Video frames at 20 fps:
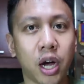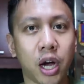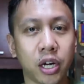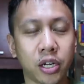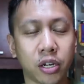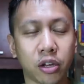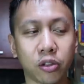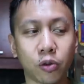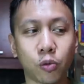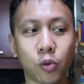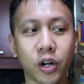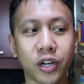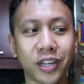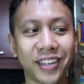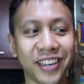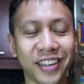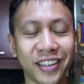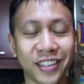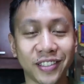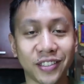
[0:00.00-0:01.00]
Another
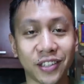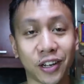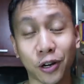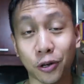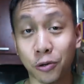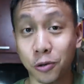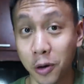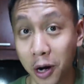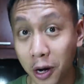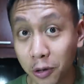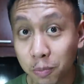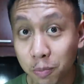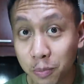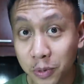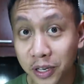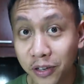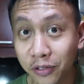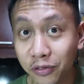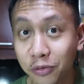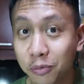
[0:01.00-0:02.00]
one is a ground
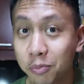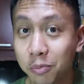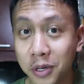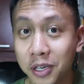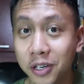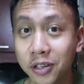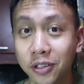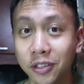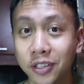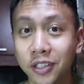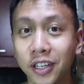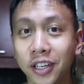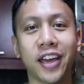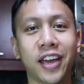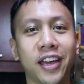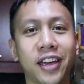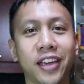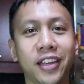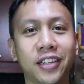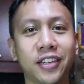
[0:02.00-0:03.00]
beef meal.
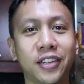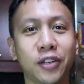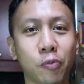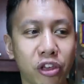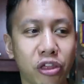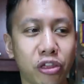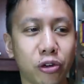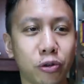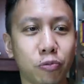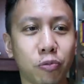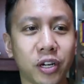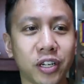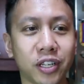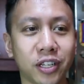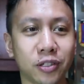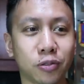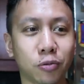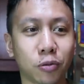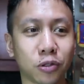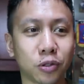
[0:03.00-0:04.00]
And a third one
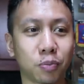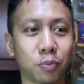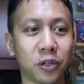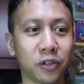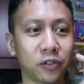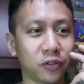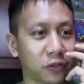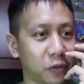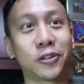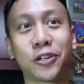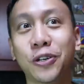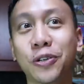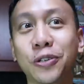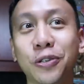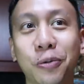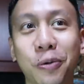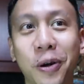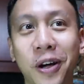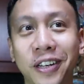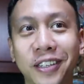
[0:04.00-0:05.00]
is roast beef.
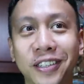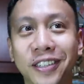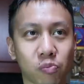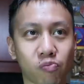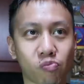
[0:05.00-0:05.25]
Choose one.